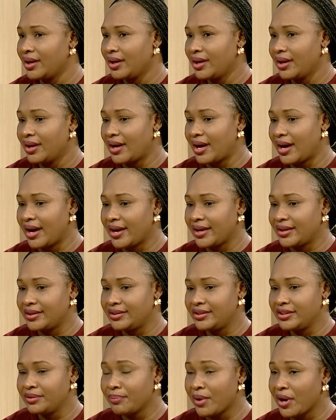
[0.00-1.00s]
I
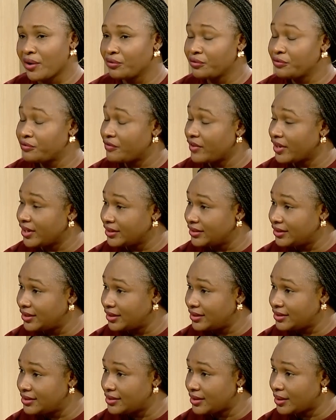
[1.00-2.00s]
did my own
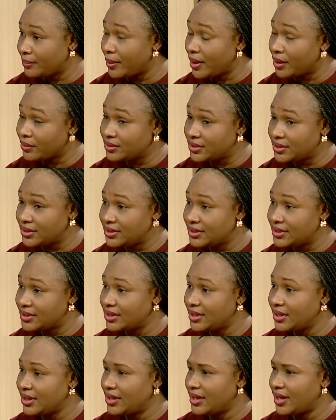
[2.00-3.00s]
findings about it,
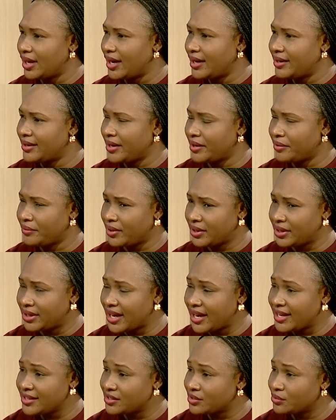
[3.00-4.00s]
and I
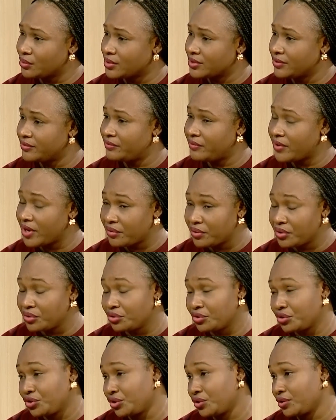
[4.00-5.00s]
realized it was a very
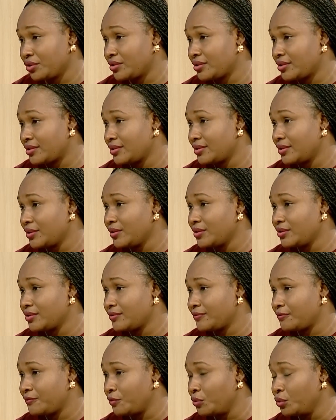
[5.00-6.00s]
nutritious
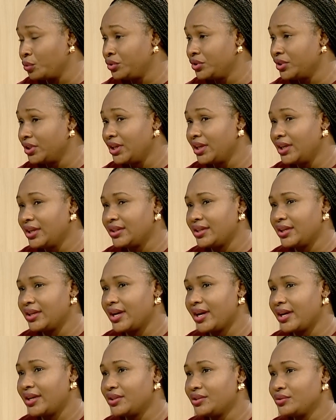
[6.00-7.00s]
food. Then
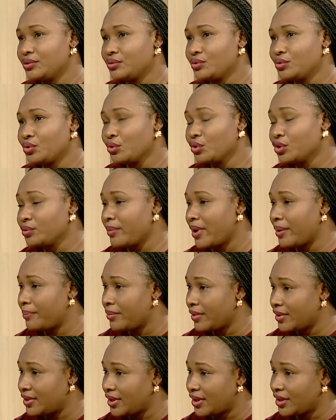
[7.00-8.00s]
I told my
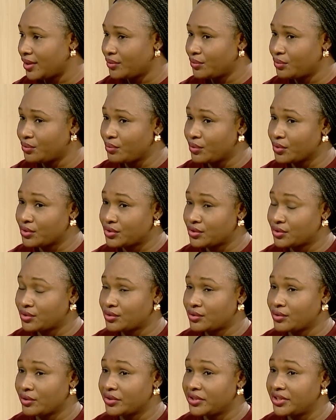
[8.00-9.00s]
brother, who was
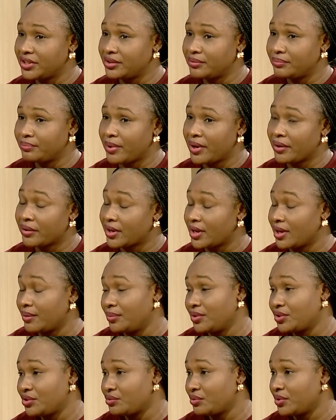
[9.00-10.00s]
studying
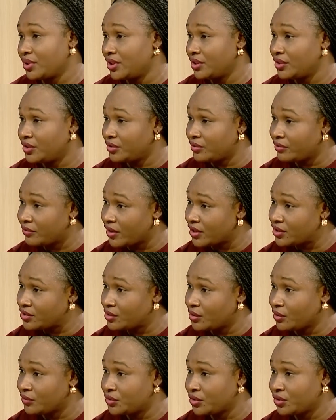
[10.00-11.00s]
biochemistry in the University
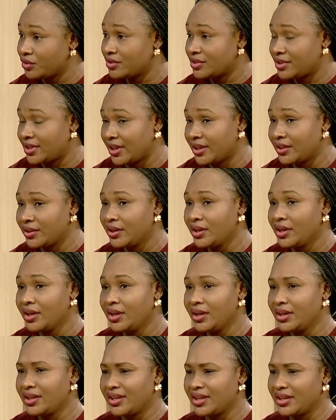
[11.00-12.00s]
of Jos then
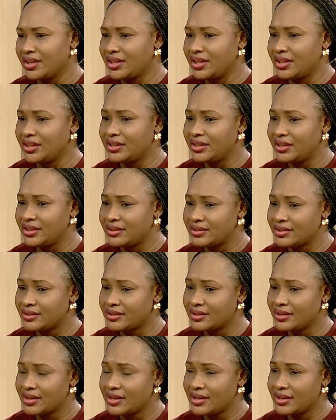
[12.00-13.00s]
he did
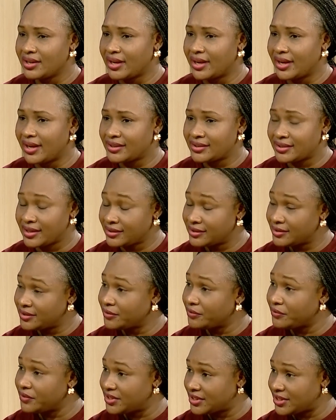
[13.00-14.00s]

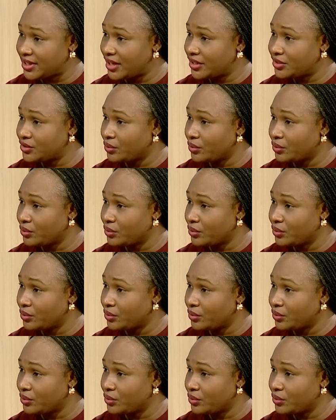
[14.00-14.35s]
extensive research on